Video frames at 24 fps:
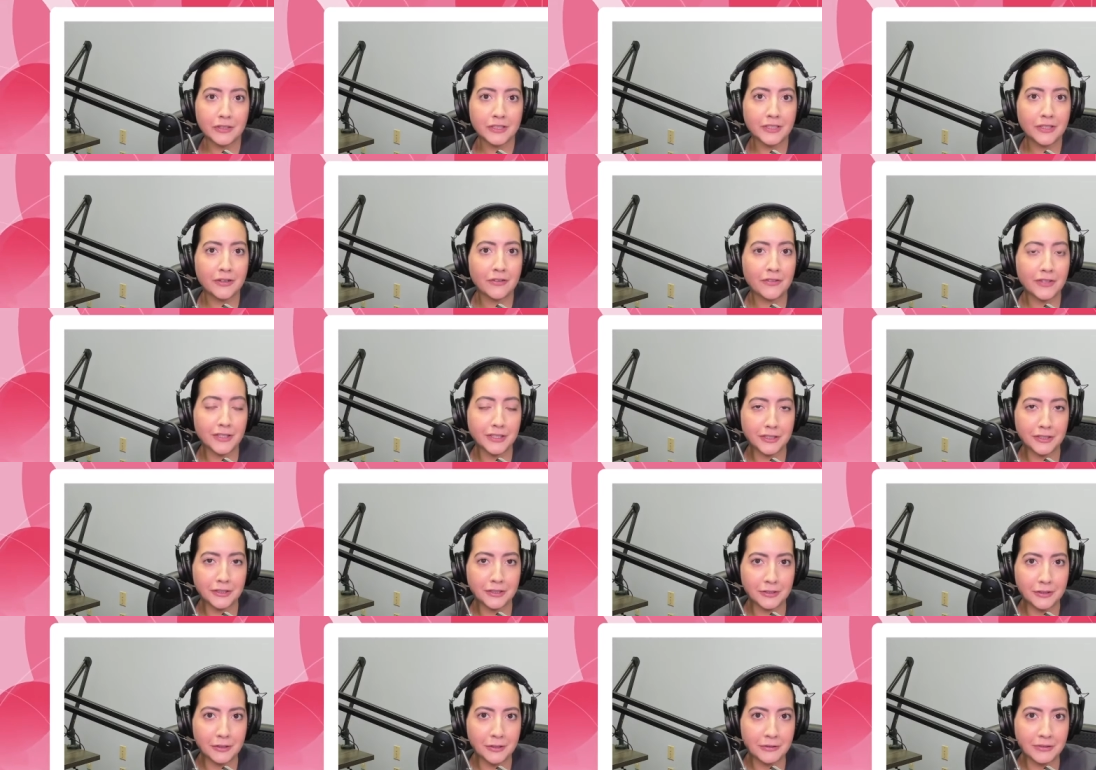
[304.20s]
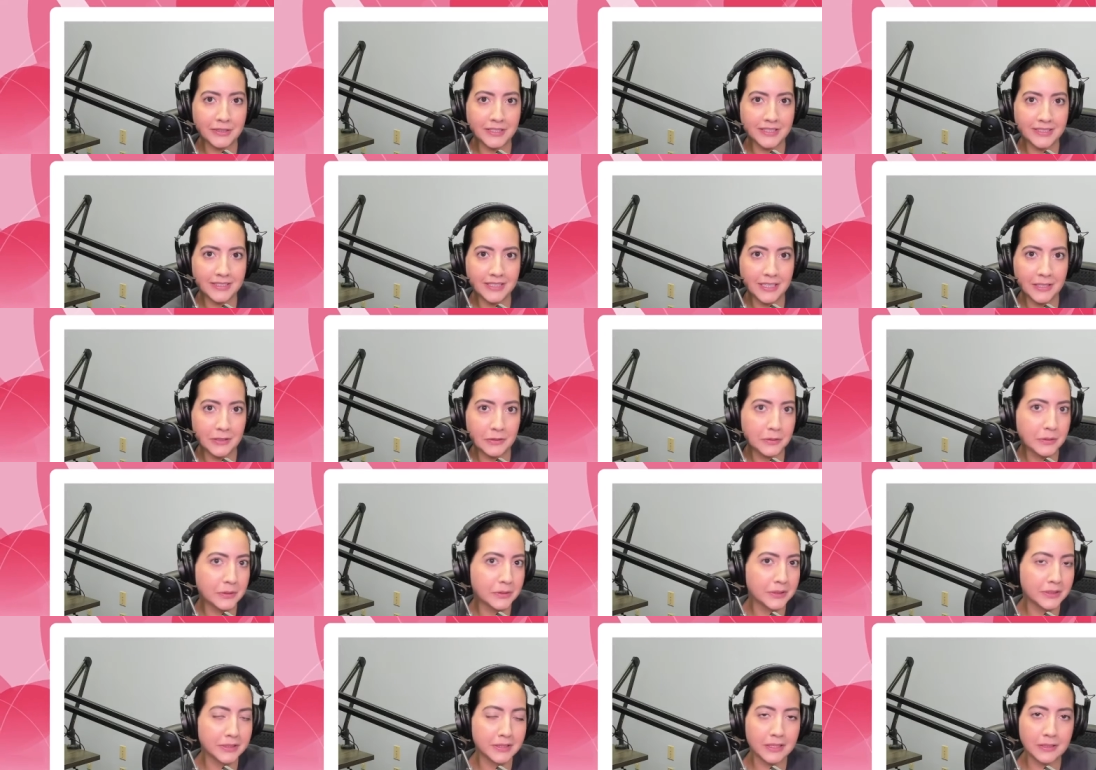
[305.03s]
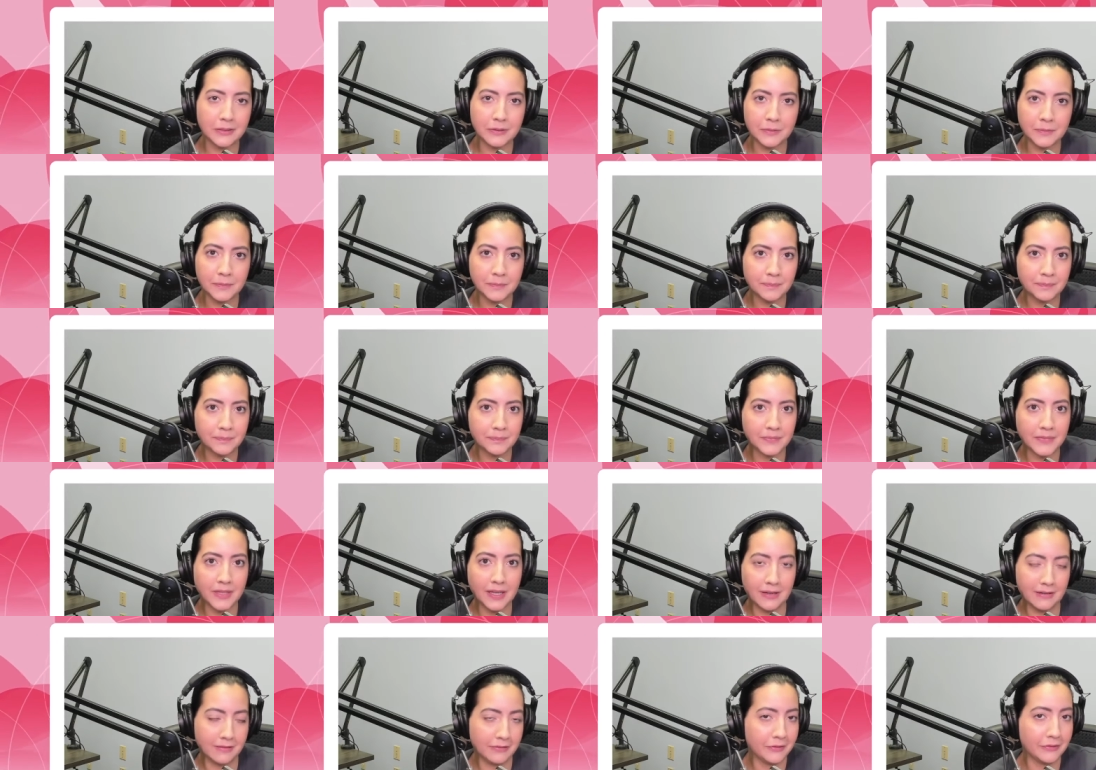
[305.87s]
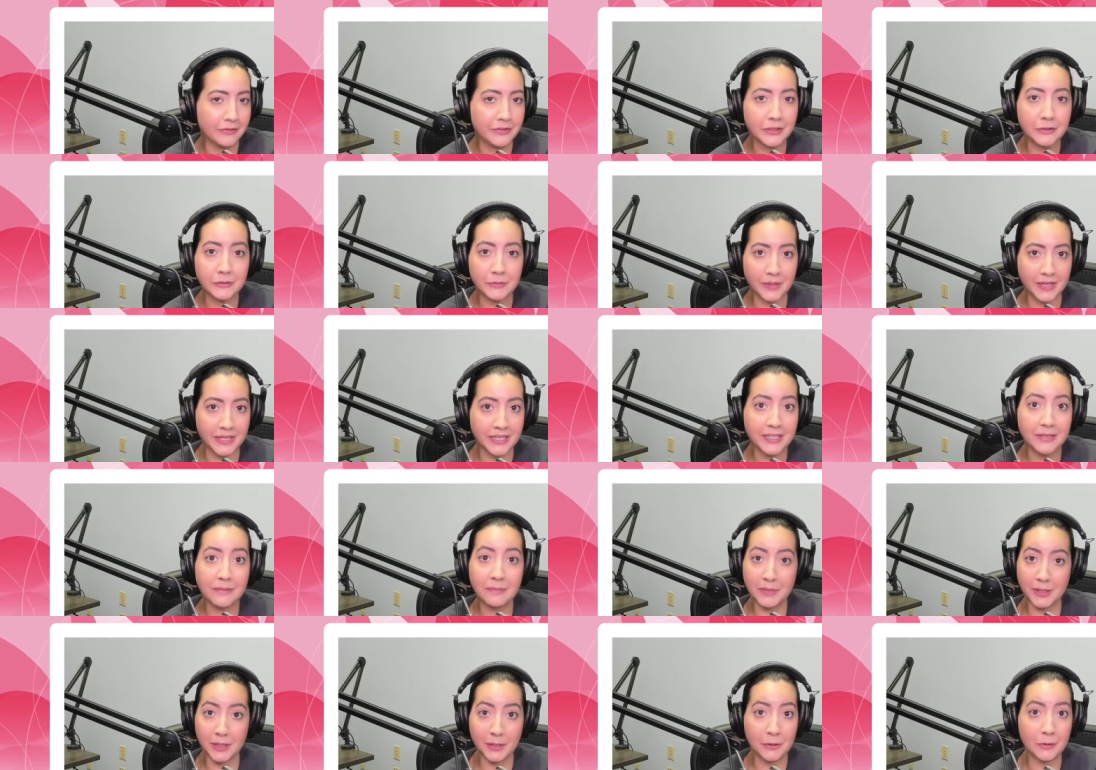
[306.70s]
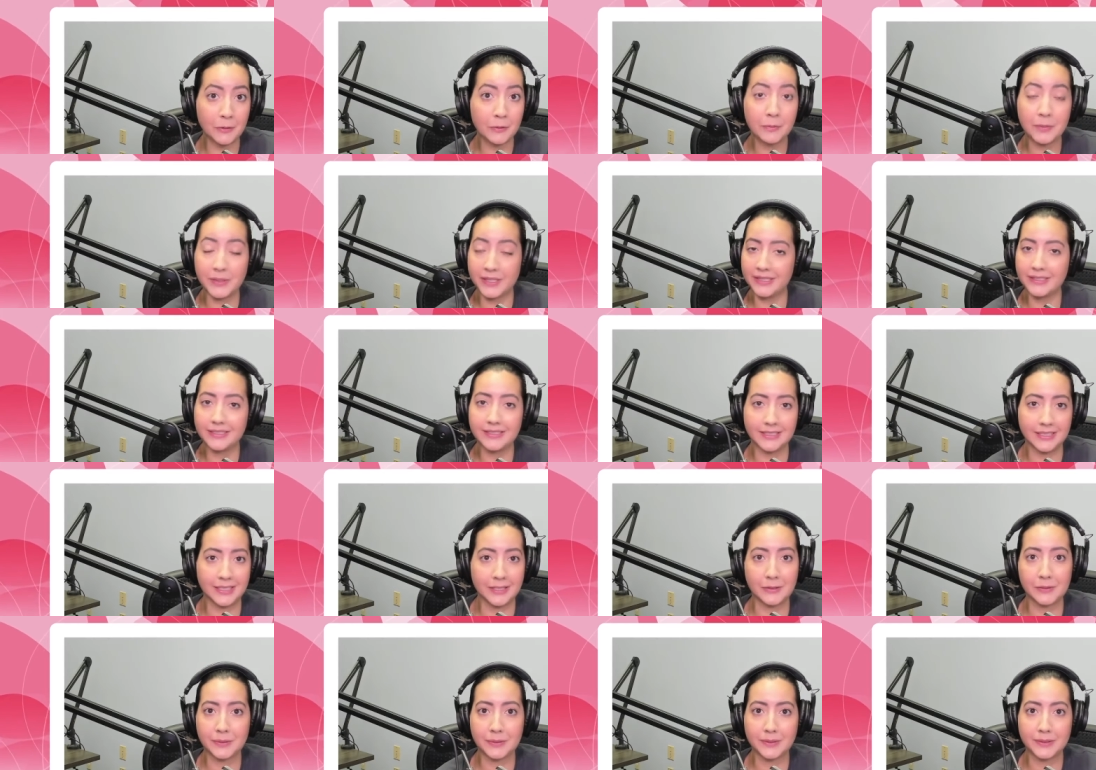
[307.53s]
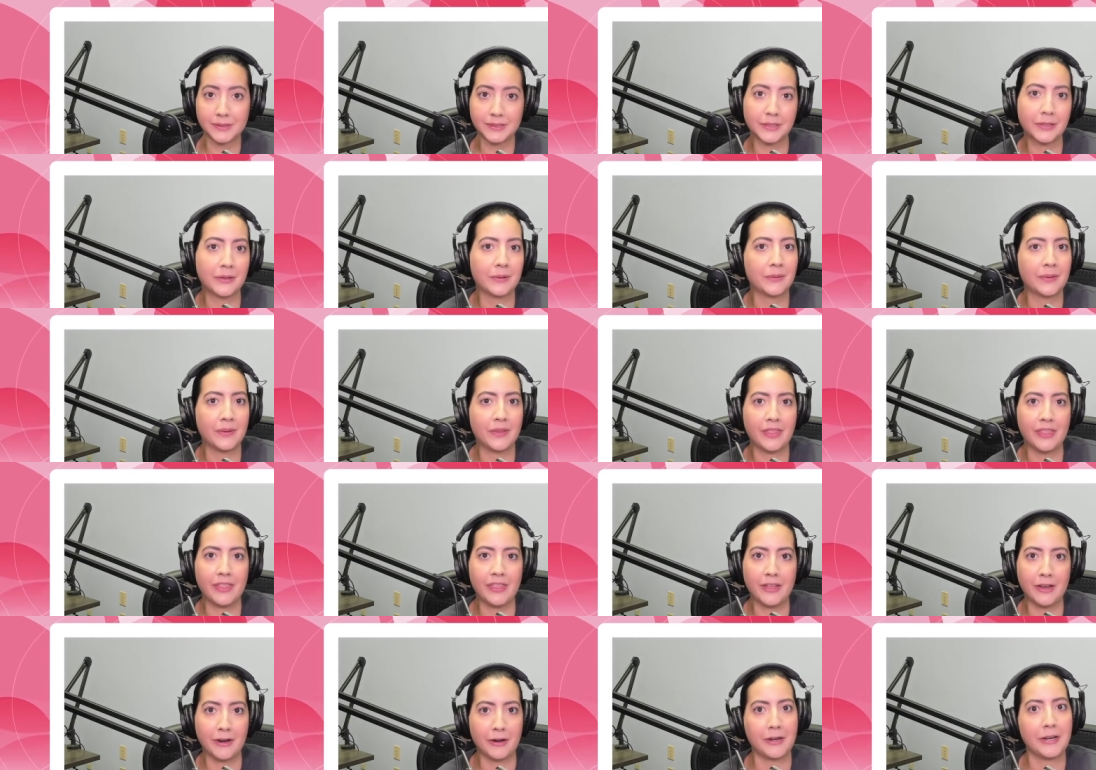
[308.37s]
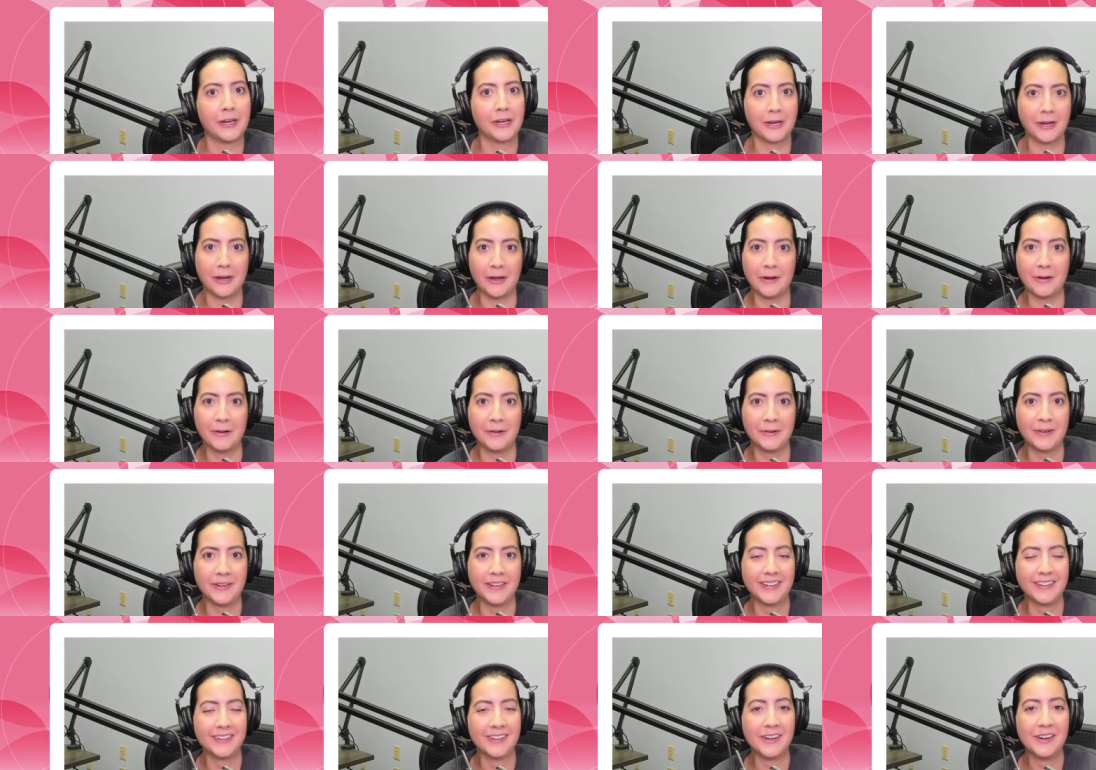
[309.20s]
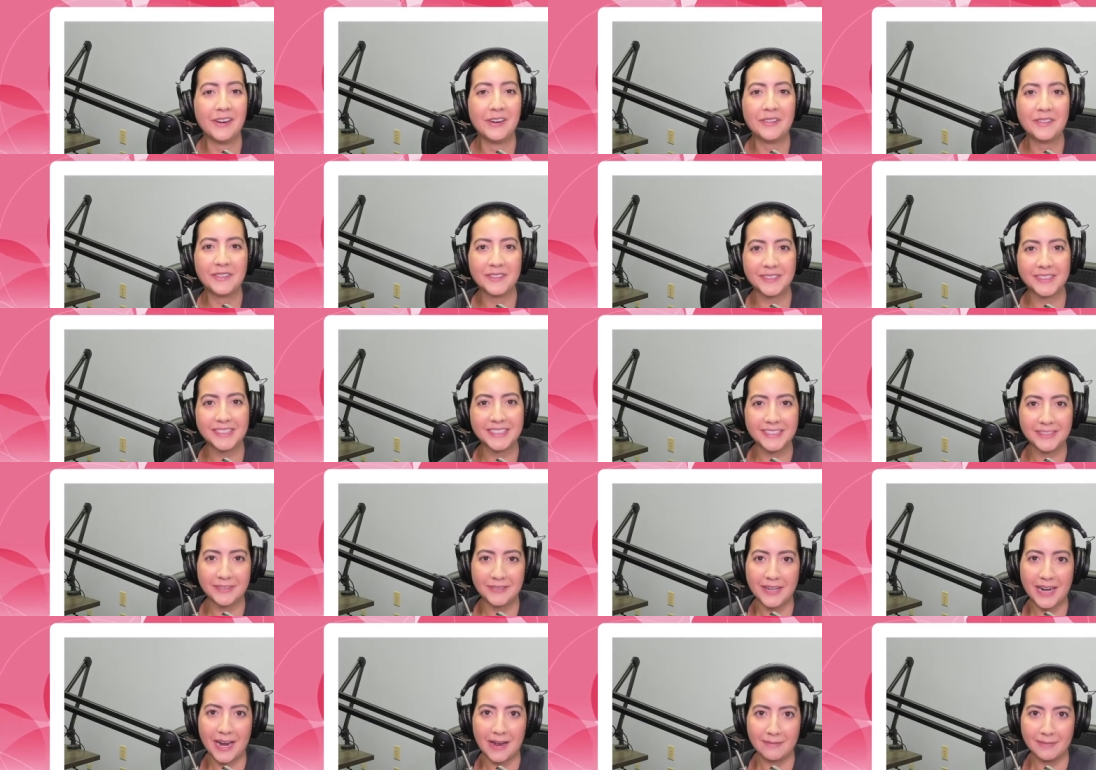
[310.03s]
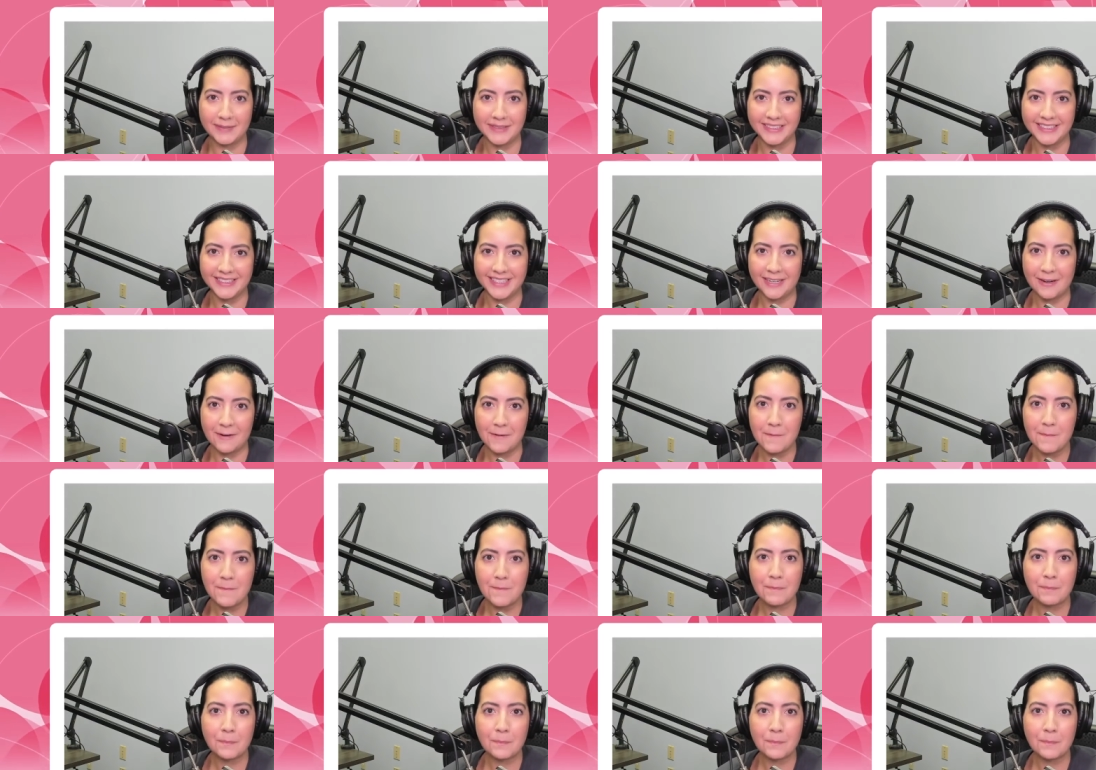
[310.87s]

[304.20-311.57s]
Sylvester Stallone is single, so I don't know if he's ready to mingle, but he's single. So there you go we'll see what happens there.